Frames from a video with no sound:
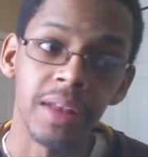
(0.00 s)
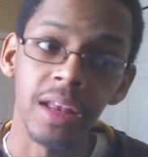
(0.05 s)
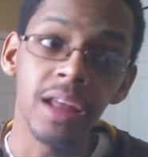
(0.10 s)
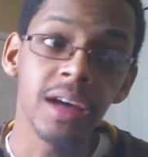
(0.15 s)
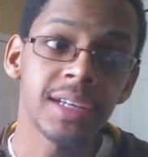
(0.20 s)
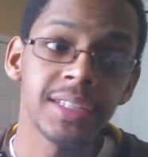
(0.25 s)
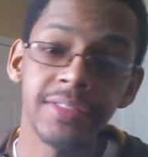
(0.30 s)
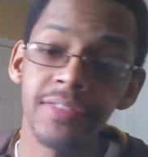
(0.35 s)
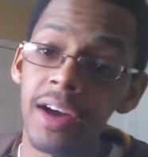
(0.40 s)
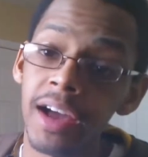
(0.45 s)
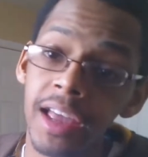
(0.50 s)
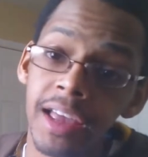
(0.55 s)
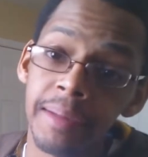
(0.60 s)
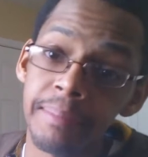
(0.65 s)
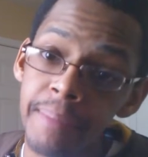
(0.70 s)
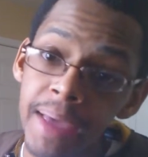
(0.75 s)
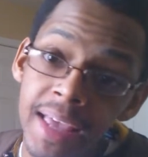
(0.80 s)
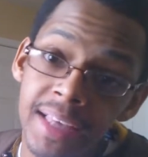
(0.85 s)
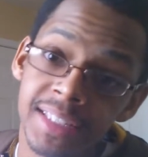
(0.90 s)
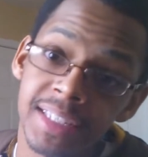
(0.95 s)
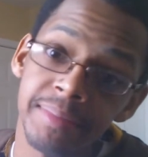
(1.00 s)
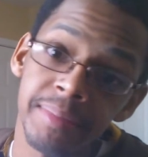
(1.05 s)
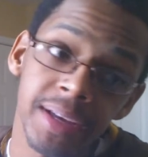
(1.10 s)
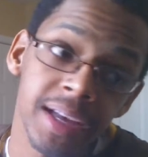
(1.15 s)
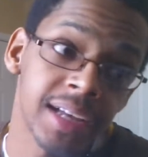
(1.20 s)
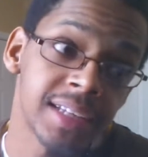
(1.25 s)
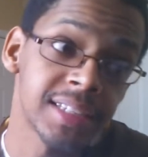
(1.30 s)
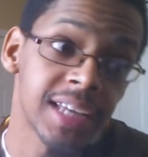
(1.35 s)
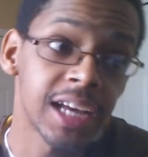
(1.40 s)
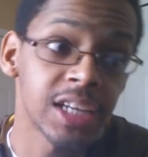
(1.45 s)
It looks fucking amazing
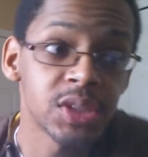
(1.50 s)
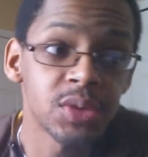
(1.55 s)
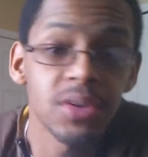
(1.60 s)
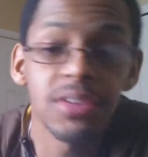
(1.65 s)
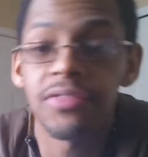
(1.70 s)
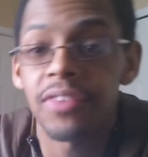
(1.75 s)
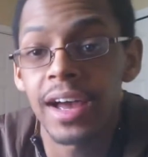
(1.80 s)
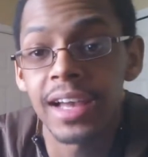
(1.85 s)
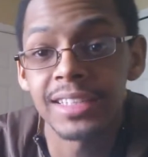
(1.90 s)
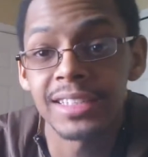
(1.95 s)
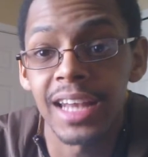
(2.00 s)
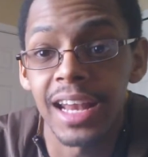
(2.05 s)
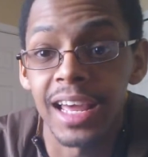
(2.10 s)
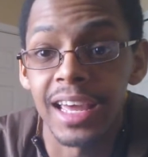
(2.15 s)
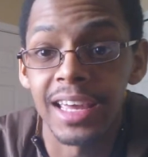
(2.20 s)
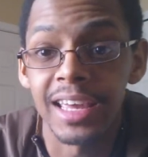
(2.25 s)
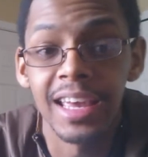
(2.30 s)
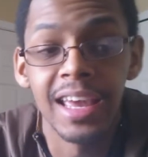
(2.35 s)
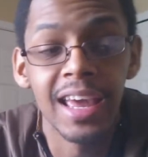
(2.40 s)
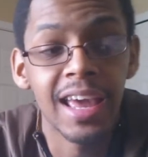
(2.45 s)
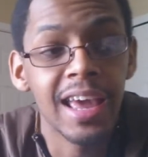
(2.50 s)
because guess what he fights like?